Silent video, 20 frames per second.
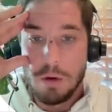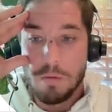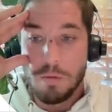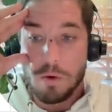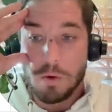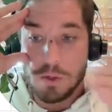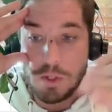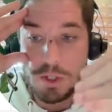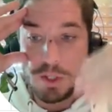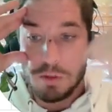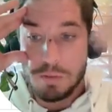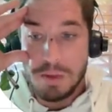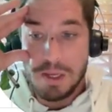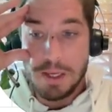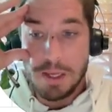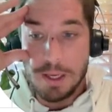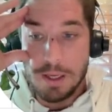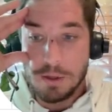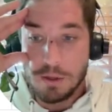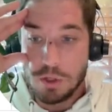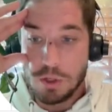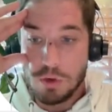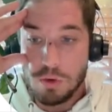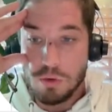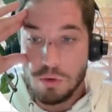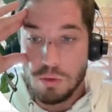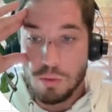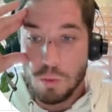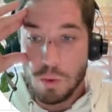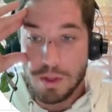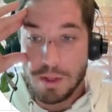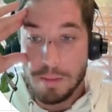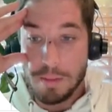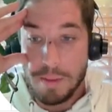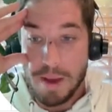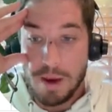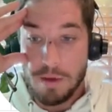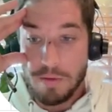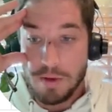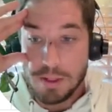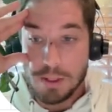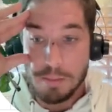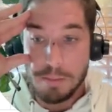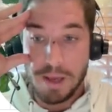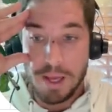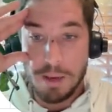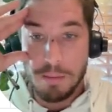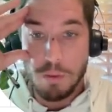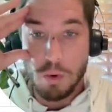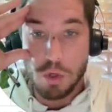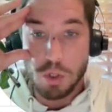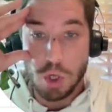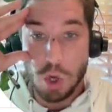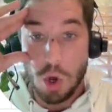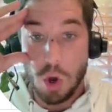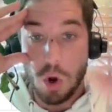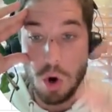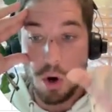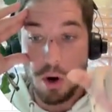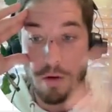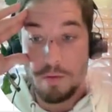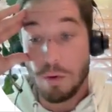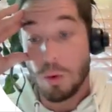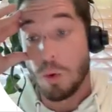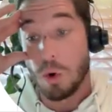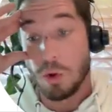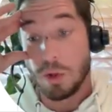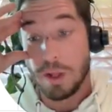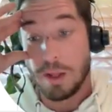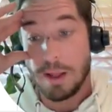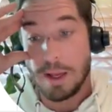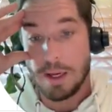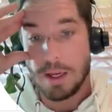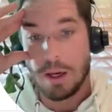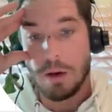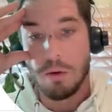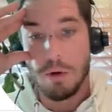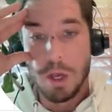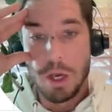versus speaking to what the benefits and pain points are of the work that they do.